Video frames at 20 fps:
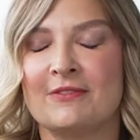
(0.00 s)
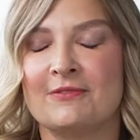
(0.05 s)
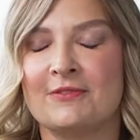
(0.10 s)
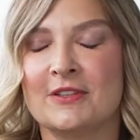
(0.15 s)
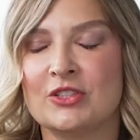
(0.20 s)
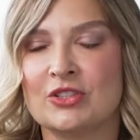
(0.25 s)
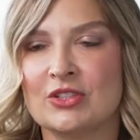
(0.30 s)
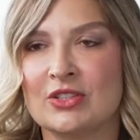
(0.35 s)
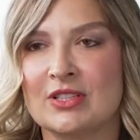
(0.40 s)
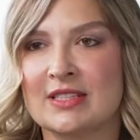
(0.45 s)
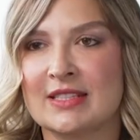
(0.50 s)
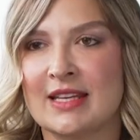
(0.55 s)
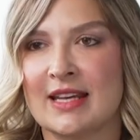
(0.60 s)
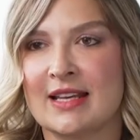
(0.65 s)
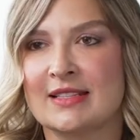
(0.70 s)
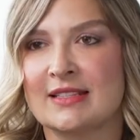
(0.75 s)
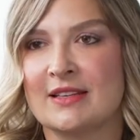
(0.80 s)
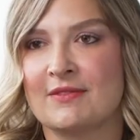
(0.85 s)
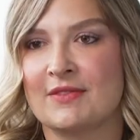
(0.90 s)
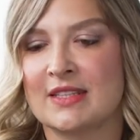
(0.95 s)
official
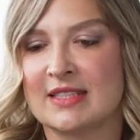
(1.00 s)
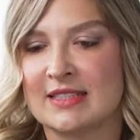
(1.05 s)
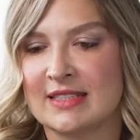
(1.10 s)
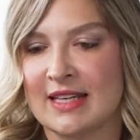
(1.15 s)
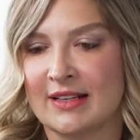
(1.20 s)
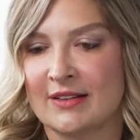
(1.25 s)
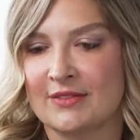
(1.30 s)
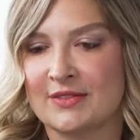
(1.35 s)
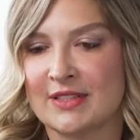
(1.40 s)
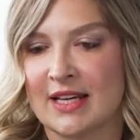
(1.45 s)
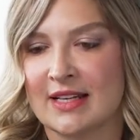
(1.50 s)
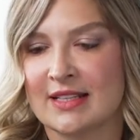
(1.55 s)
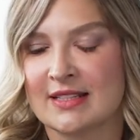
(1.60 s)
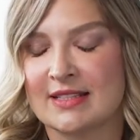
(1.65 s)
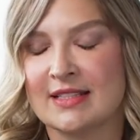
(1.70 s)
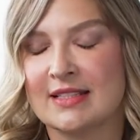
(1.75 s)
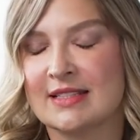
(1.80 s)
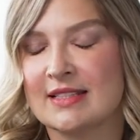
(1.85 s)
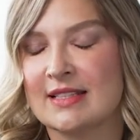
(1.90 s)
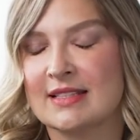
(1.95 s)
stance of the state of
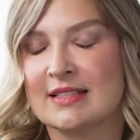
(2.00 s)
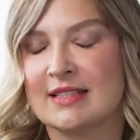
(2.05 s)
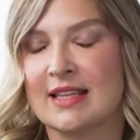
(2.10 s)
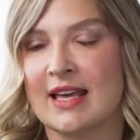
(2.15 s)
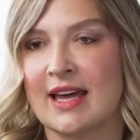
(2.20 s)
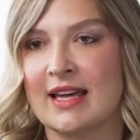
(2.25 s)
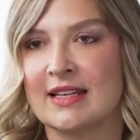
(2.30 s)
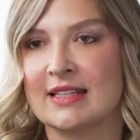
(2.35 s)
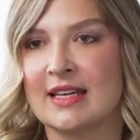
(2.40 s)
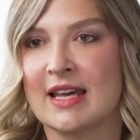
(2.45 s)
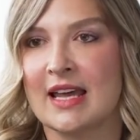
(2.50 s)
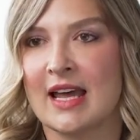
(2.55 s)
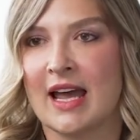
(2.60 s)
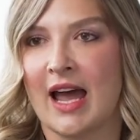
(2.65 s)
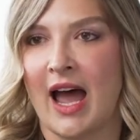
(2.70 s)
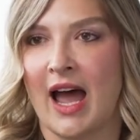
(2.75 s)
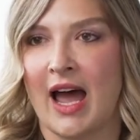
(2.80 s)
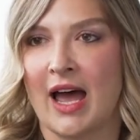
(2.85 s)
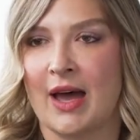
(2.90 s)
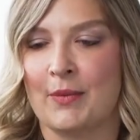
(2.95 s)
Texas is that
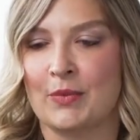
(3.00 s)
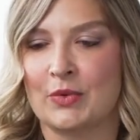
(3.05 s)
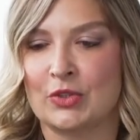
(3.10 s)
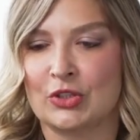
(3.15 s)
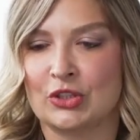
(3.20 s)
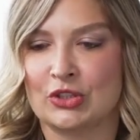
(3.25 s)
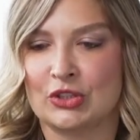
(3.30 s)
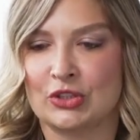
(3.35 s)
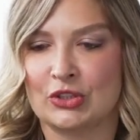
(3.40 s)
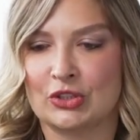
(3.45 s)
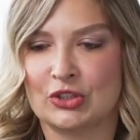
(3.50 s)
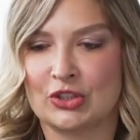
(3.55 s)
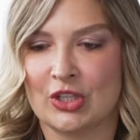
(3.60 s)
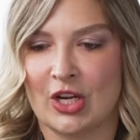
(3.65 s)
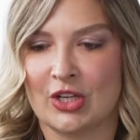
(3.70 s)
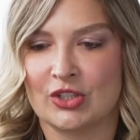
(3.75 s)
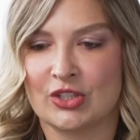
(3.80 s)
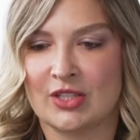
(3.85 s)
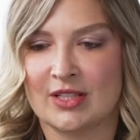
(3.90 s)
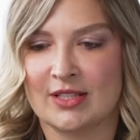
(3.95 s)

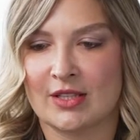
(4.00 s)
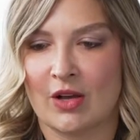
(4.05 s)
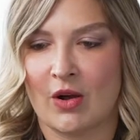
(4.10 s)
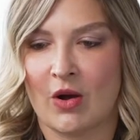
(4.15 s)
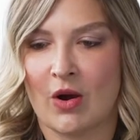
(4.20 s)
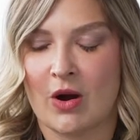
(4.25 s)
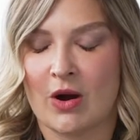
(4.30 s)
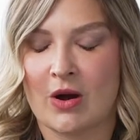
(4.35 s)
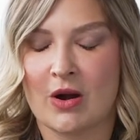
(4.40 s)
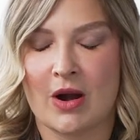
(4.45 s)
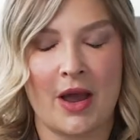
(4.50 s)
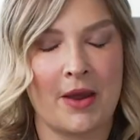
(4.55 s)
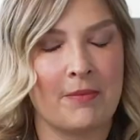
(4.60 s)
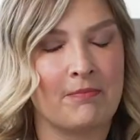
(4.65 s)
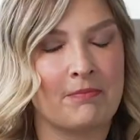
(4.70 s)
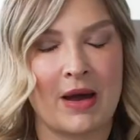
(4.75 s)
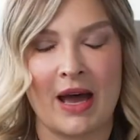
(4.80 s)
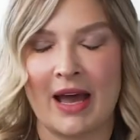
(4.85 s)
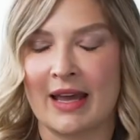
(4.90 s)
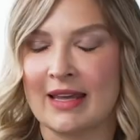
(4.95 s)
judges are
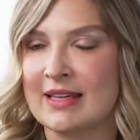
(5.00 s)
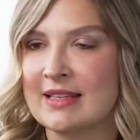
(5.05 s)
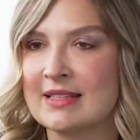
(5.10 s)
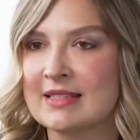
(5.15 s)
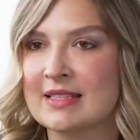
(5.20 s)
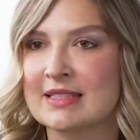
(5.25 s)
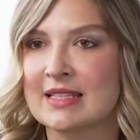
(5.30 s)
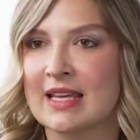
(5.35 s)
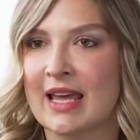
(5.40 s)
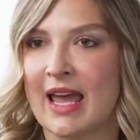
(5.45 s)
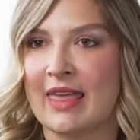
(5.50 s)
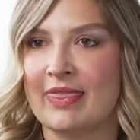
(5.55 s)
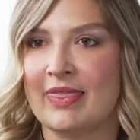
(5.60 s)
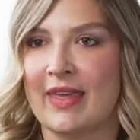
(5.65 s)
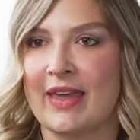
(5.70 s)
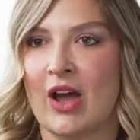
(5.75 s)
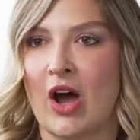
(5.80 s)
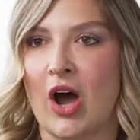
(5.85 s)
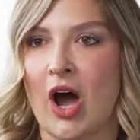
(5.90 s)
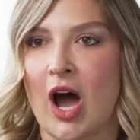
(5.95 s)
unbiased and
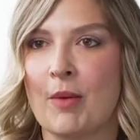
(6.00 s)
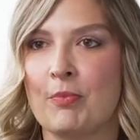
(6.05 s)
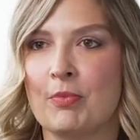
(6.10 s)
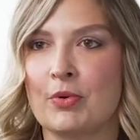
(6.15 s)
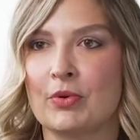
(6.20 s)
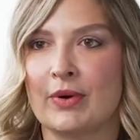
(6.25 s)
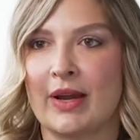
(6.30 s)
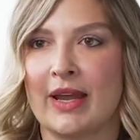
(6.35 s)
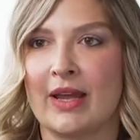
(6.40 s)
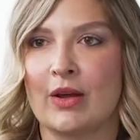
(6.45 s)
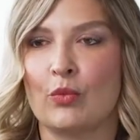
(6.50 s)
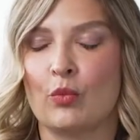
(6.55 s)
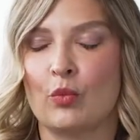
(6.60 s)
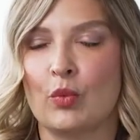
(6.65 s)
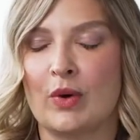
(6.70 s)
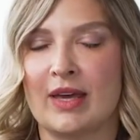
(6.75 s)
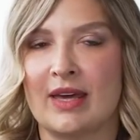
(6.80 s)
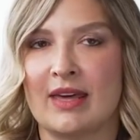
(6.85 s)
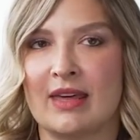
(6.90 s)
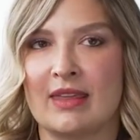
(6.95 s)
they operate
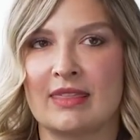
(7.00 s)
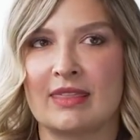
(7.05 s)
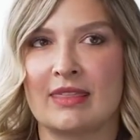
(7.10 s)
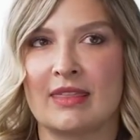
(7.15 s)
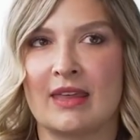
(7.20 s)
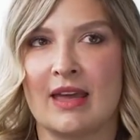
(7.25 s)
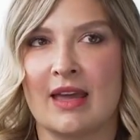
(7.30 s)
with